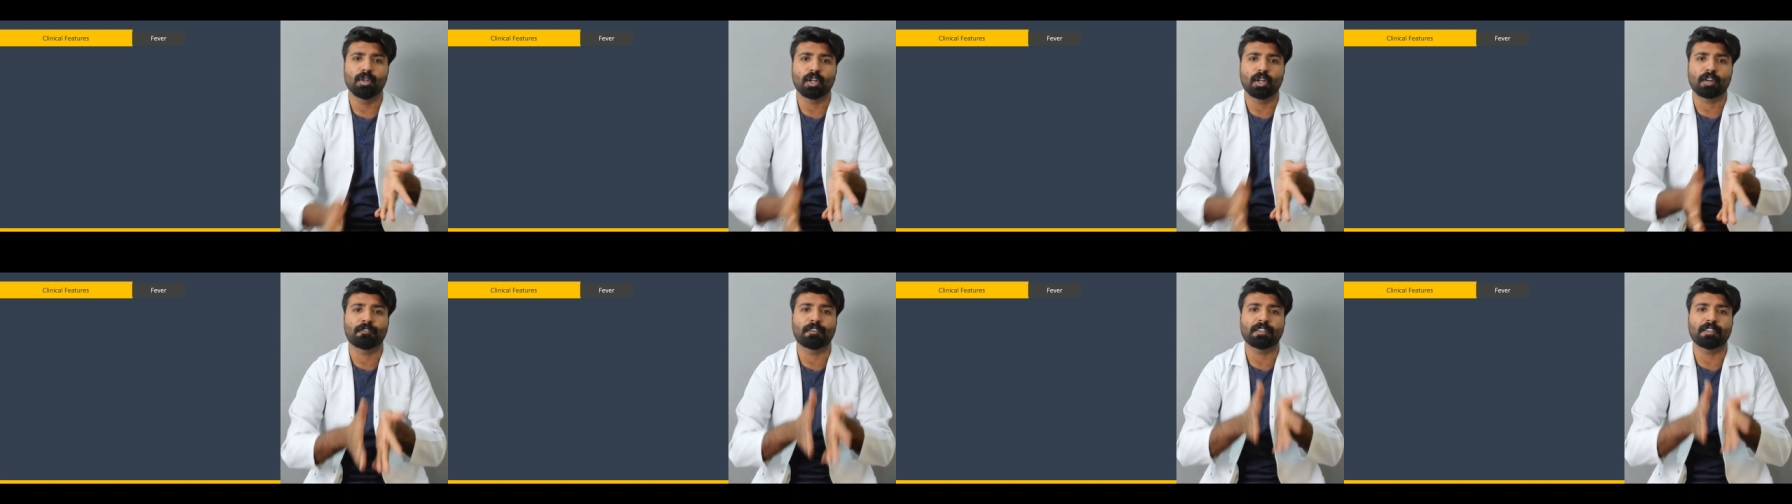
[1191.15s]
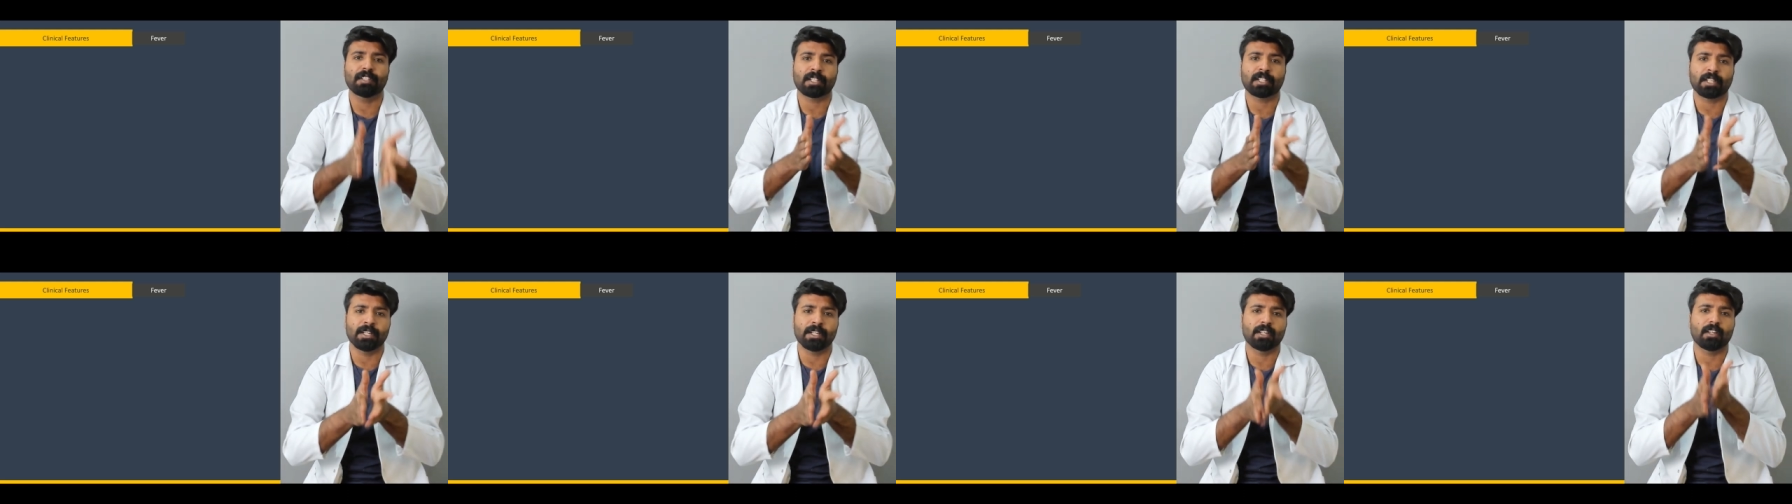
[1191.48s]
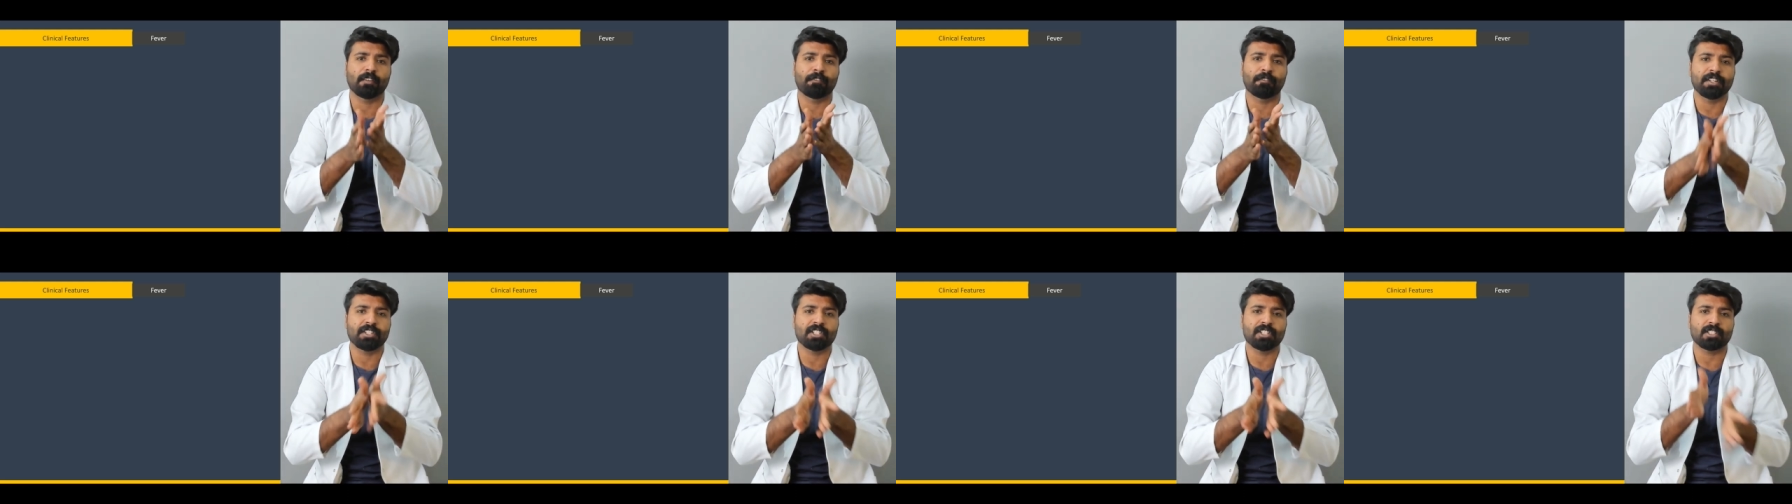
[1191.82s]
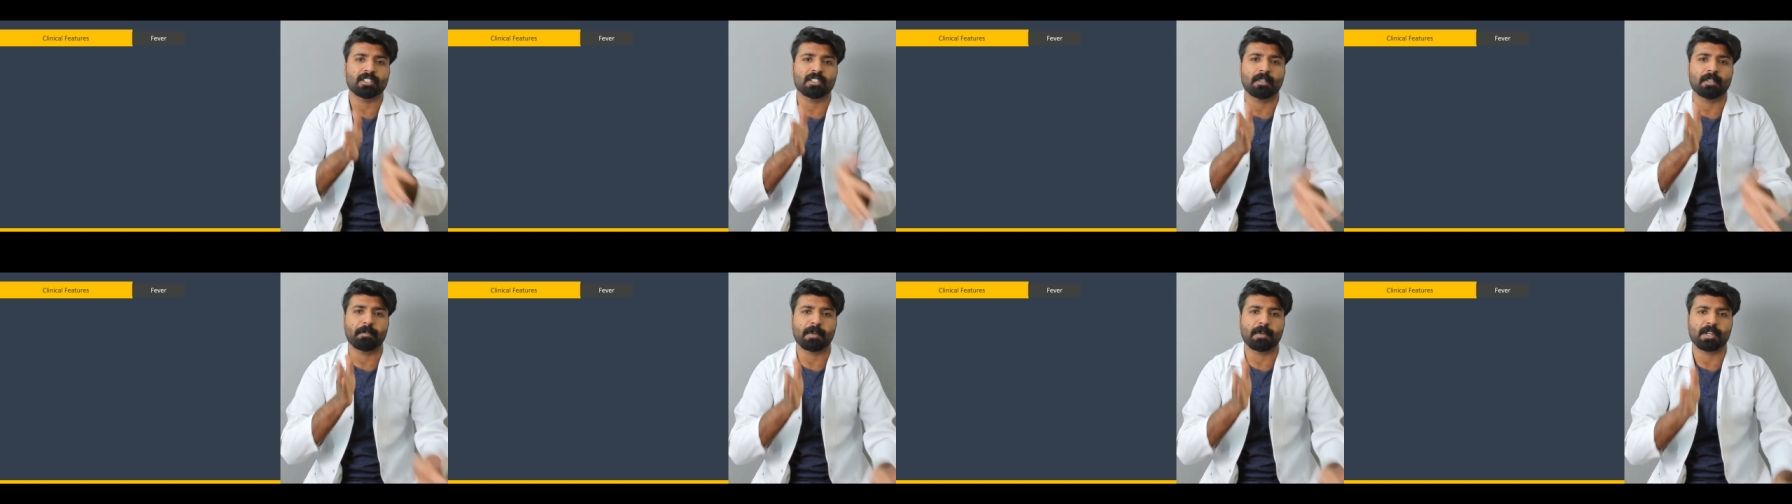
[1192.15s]
look for the clinical
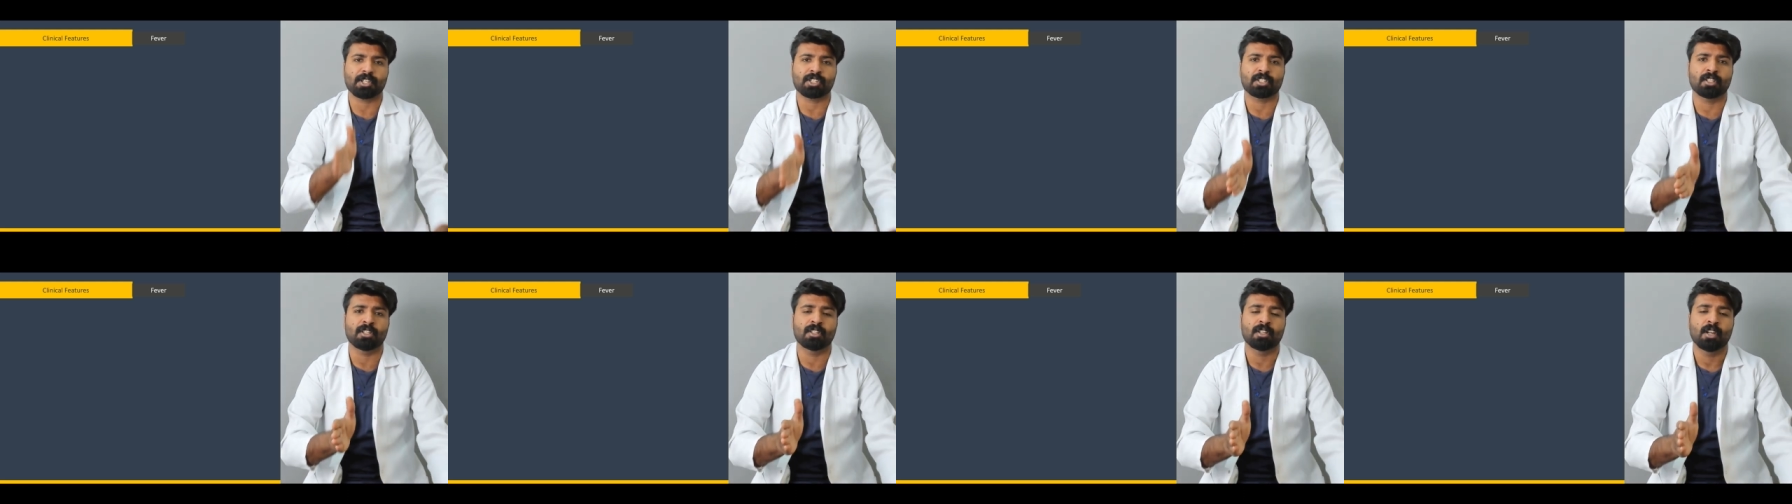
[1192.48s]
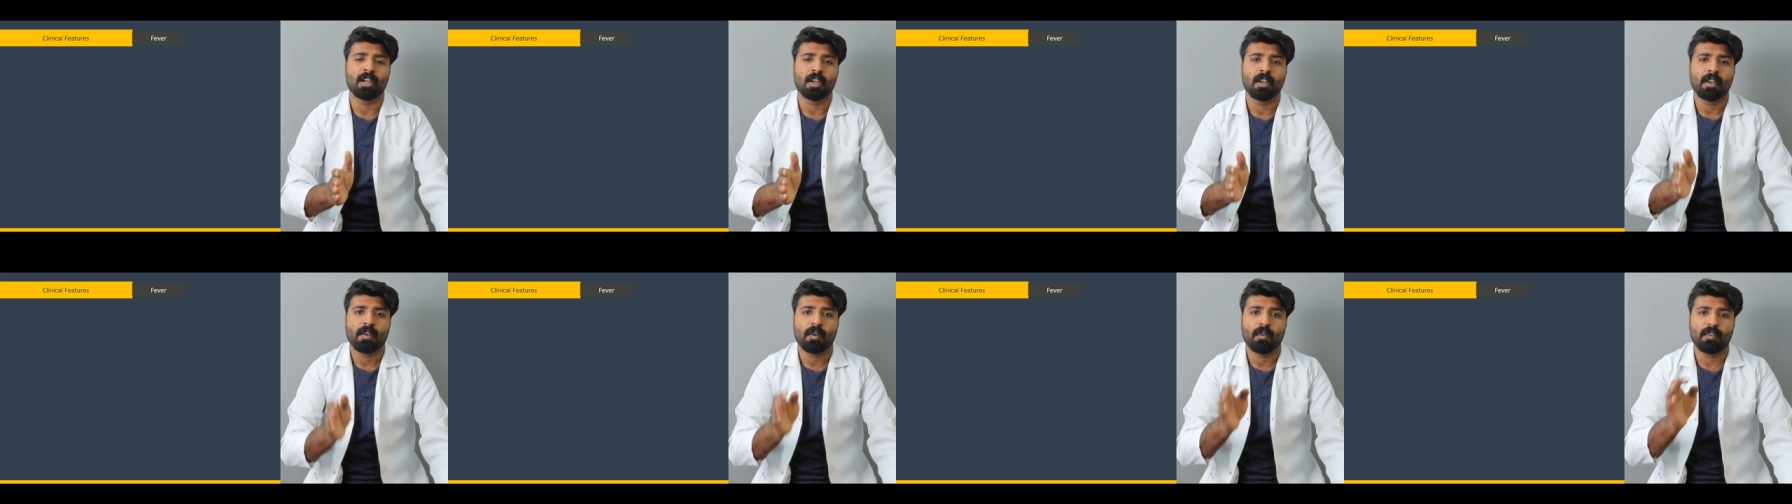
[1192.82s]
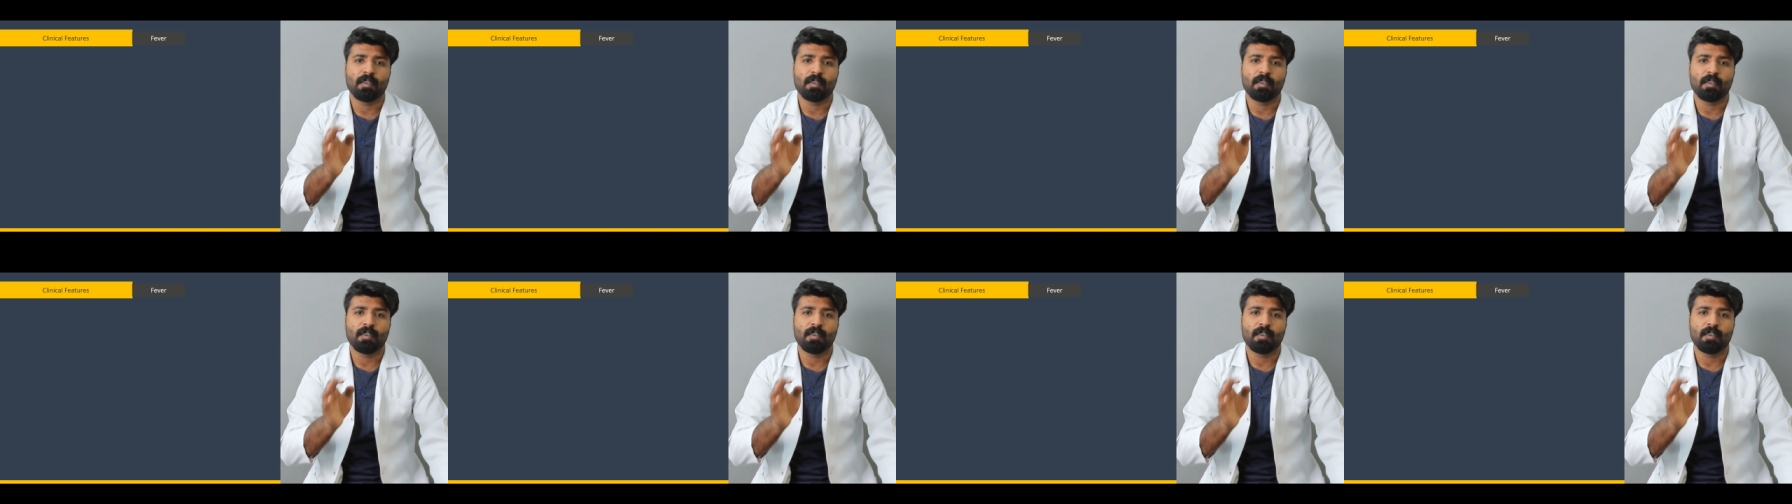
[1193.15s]
features in the patient